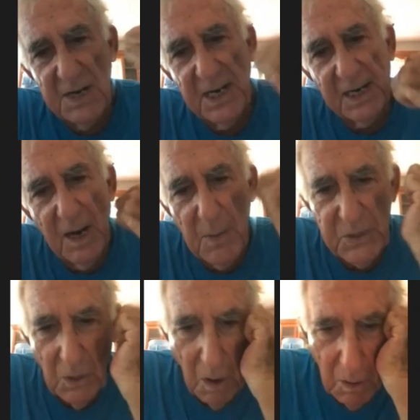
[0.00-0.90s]
Dick
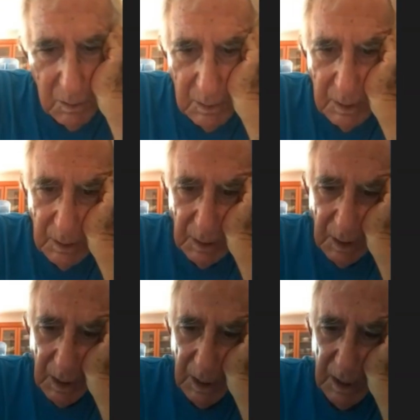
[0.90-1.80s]
Ebersall. Uh-huh.
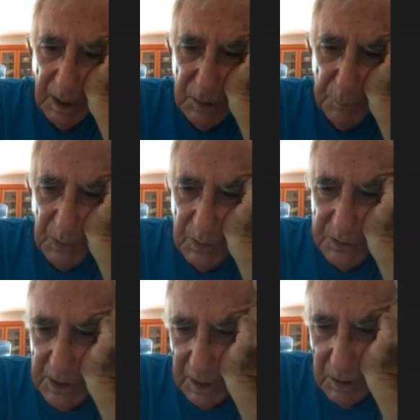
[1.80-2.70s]
uh,
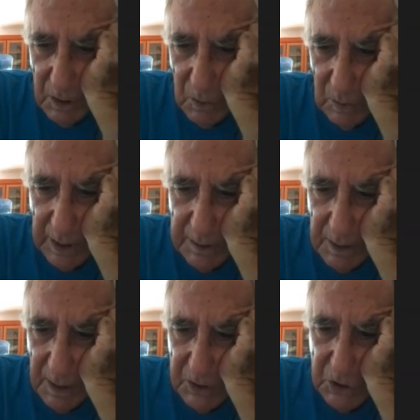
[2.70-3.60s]
producing a new late
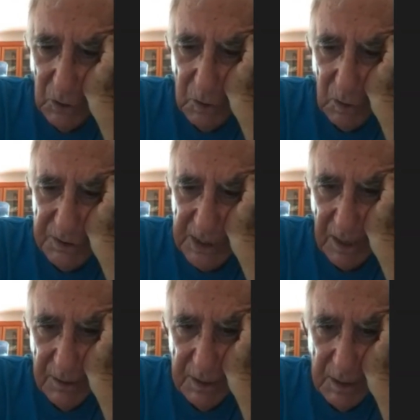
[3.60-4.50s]
night show called
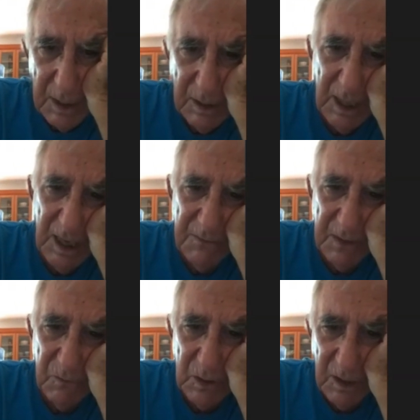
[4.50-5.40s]
Saturday Night Live, and he
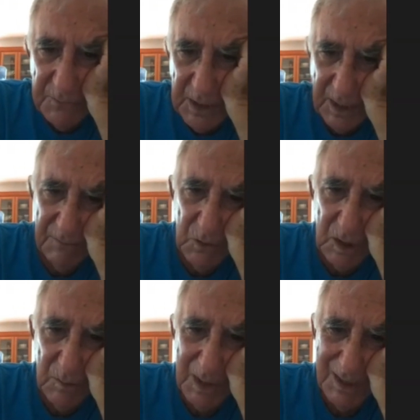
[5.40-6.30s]
would love to have you come.
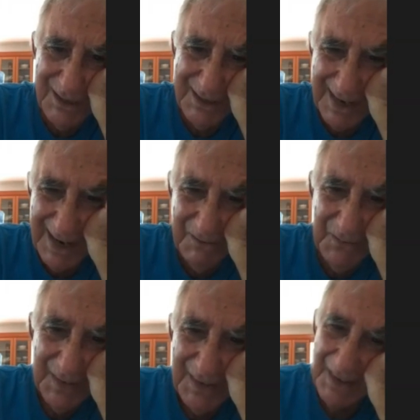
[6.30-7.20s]
Staff.
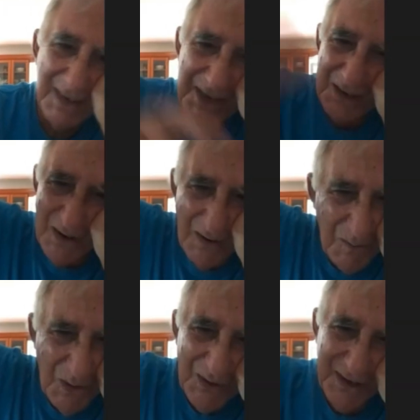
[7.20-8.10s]
And I said, "No, I'm
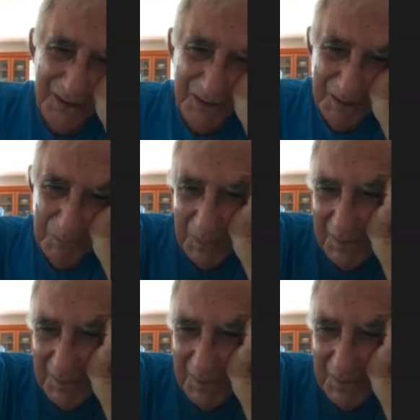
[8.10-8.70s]
going to Europe."